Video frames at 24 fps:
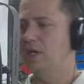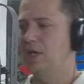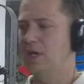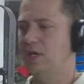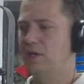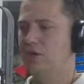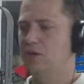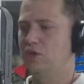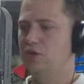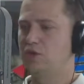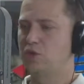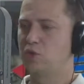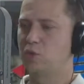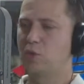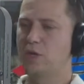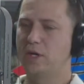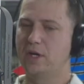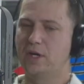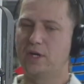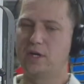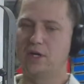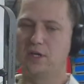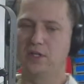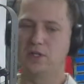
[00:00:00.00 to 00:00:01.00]
and on
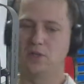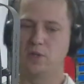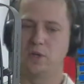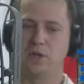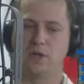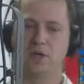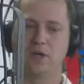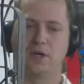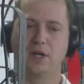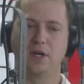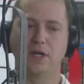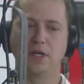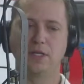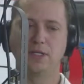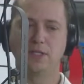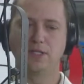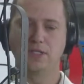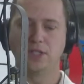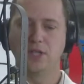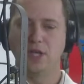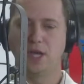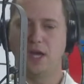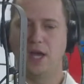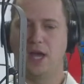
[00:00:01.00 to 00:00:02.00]
Twitter. Twitter
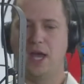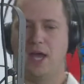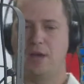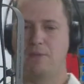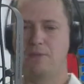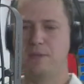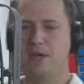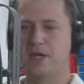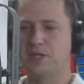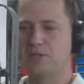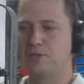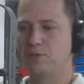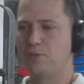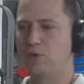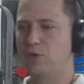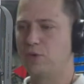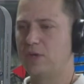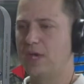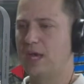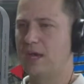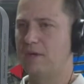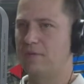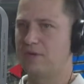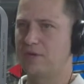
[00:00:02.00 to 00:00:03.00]
is at Bounce Boot
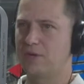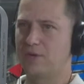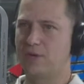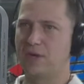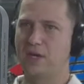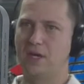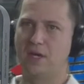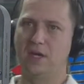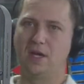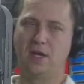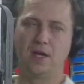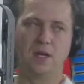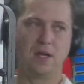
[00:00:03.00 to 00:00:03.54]
Camp 3.